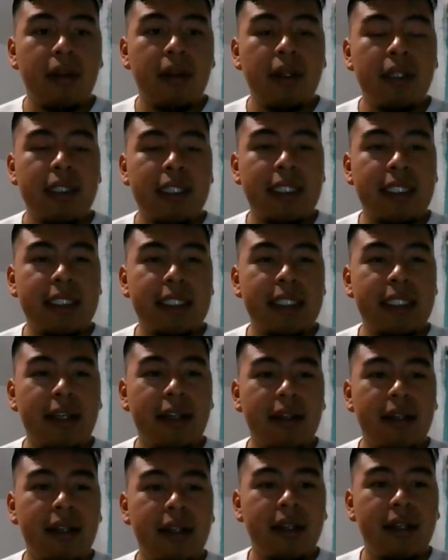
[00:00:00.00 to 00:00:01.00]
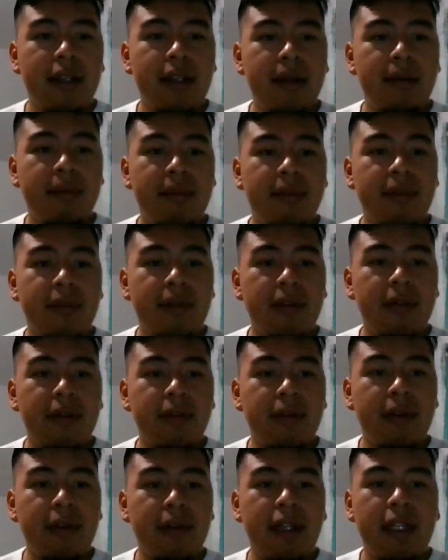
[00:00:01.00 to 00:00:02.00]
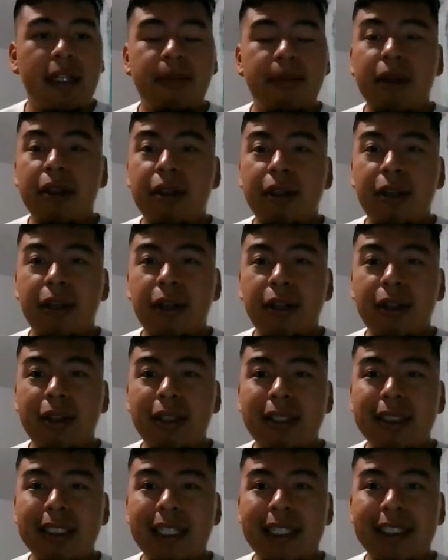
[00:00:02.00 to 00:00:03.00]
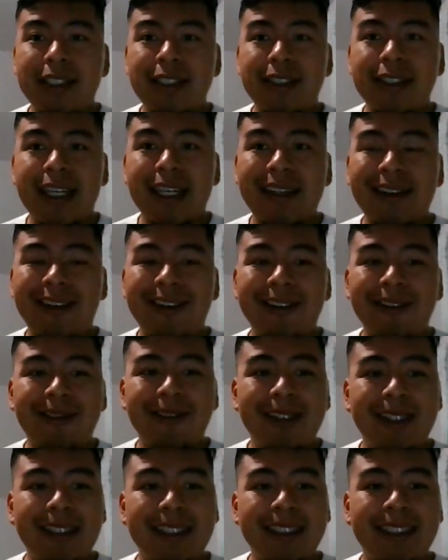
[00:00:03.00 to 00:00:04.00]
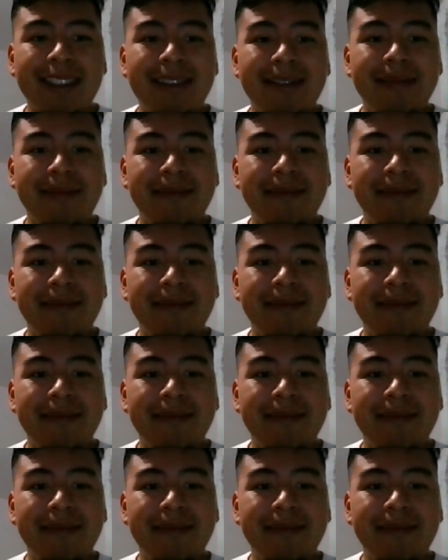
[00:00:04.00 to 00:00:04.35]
CDC.com regarding about disasters and earthquakes.